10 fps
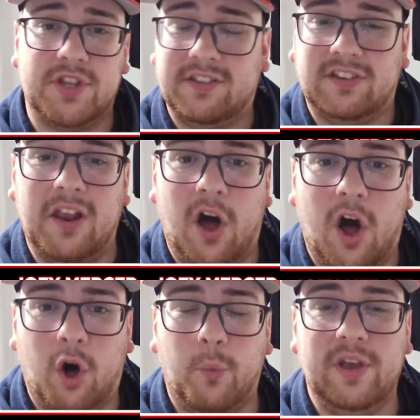That's not
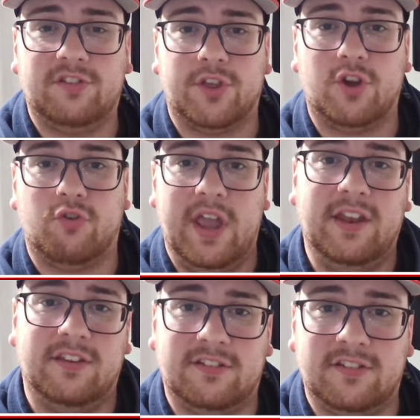always the
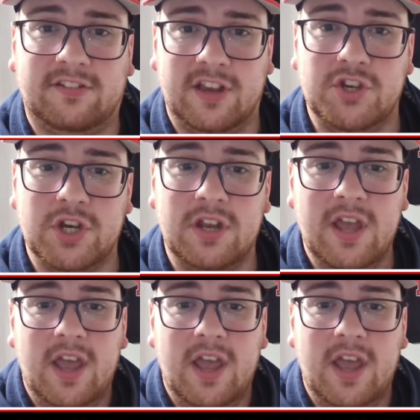greatest decision,